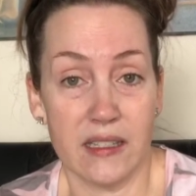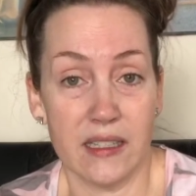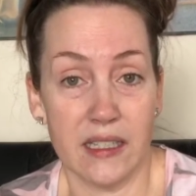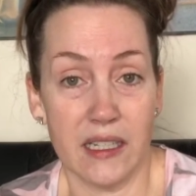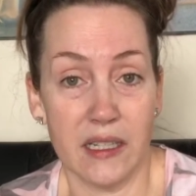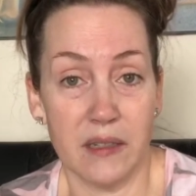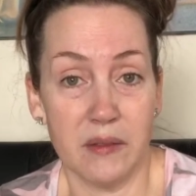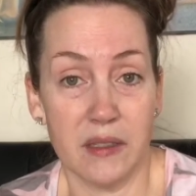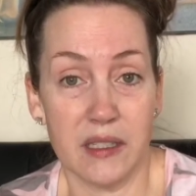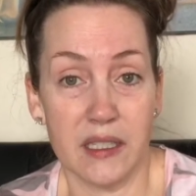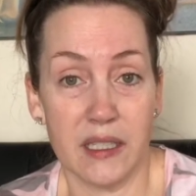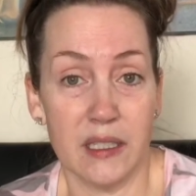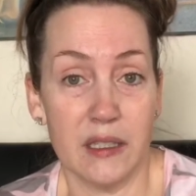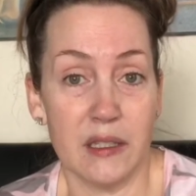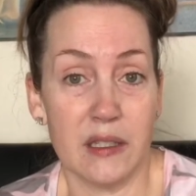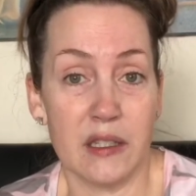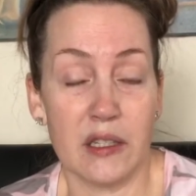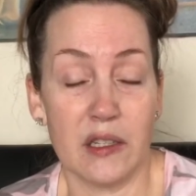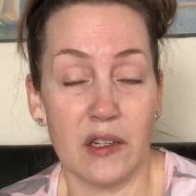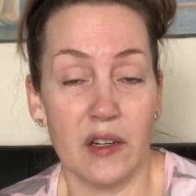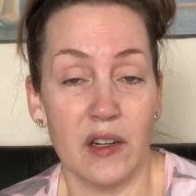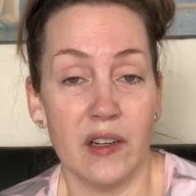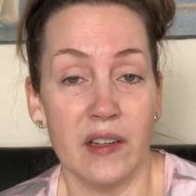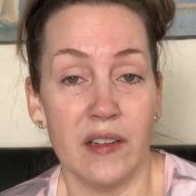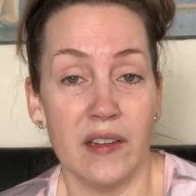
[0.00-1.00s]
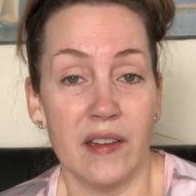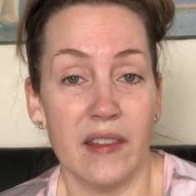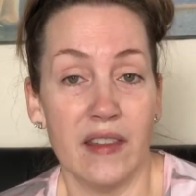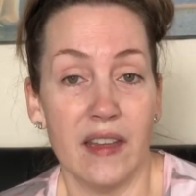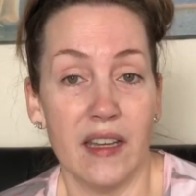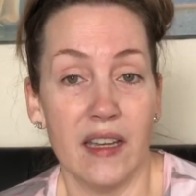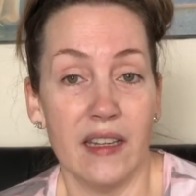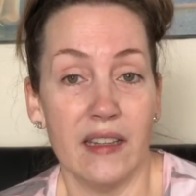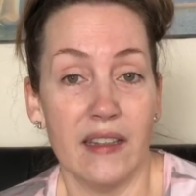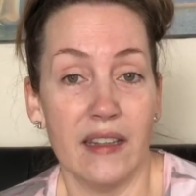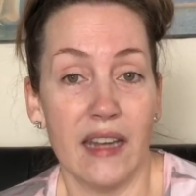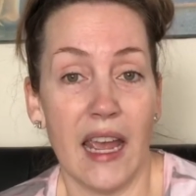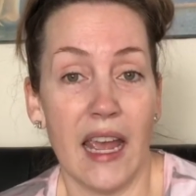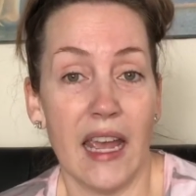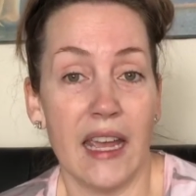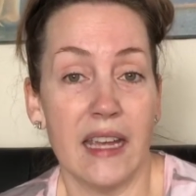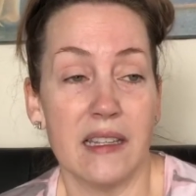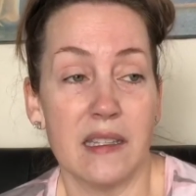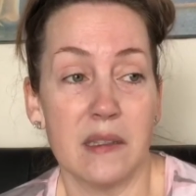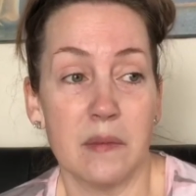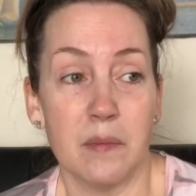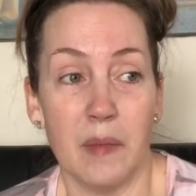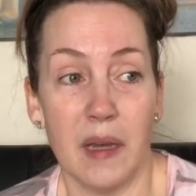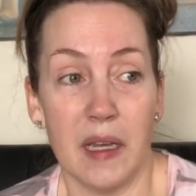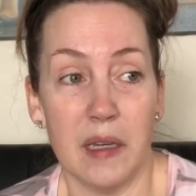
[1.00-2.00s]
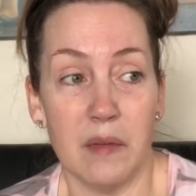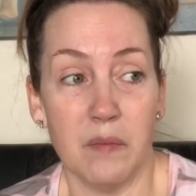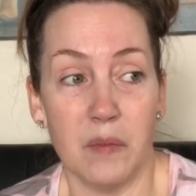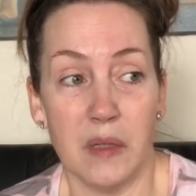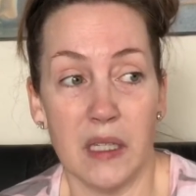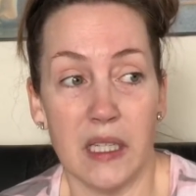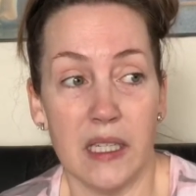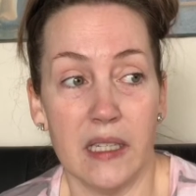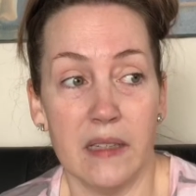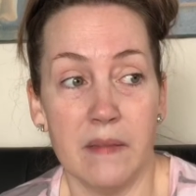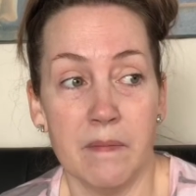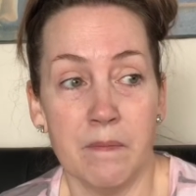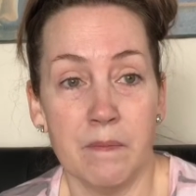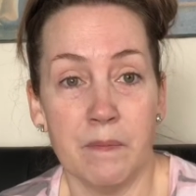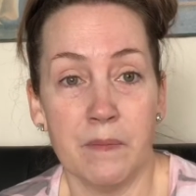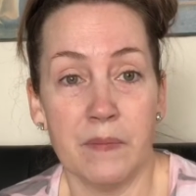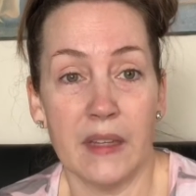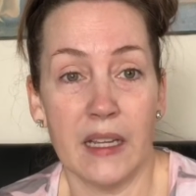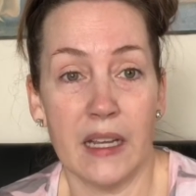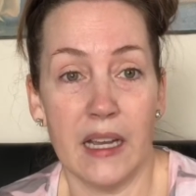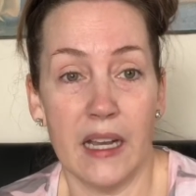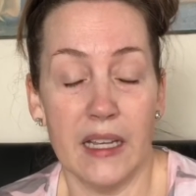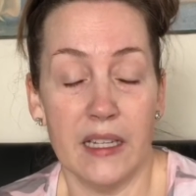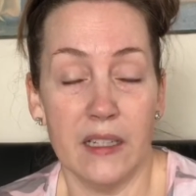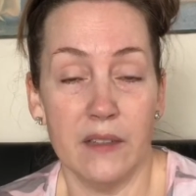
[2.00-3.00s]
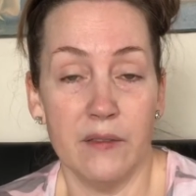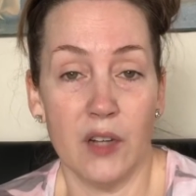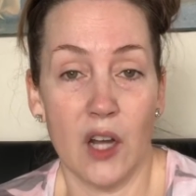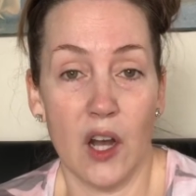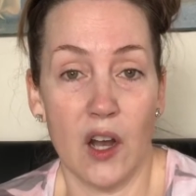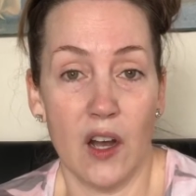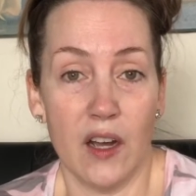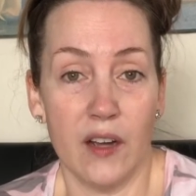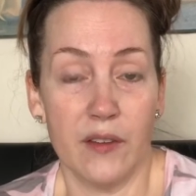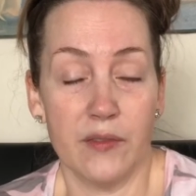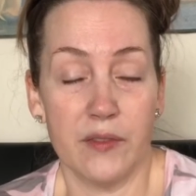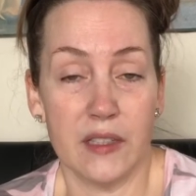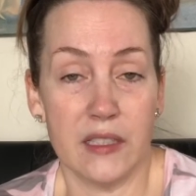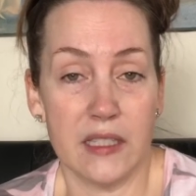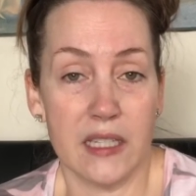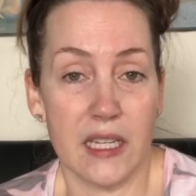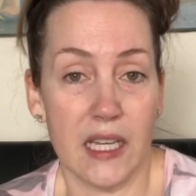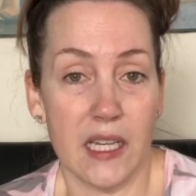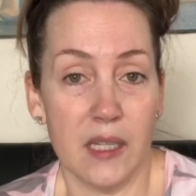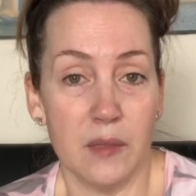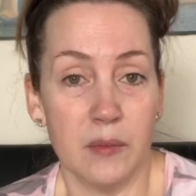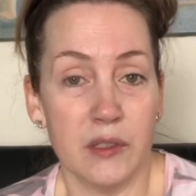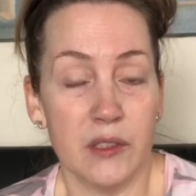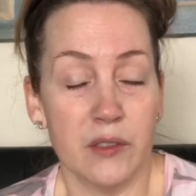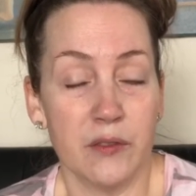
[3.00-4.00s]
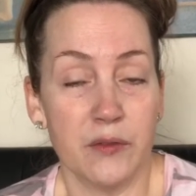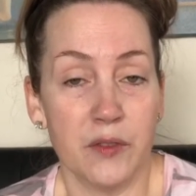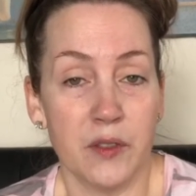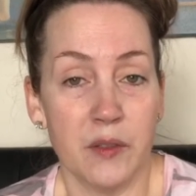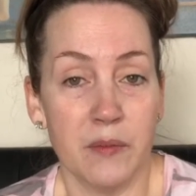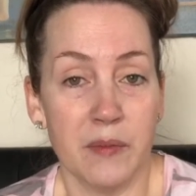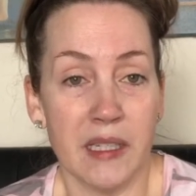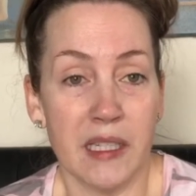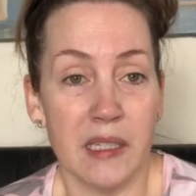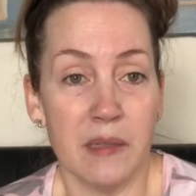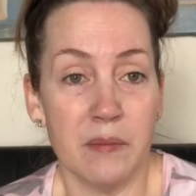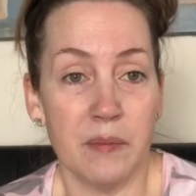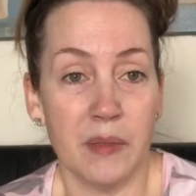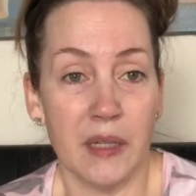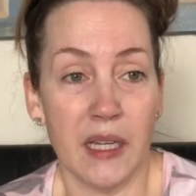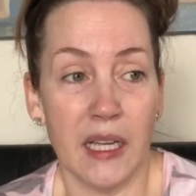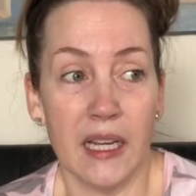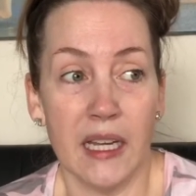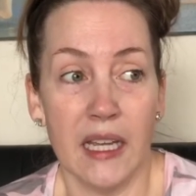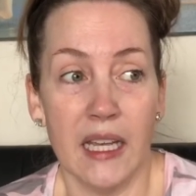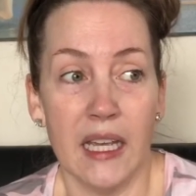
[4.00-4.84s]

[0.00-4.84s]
And I was concerned that eggs might be kind of off the table for me, but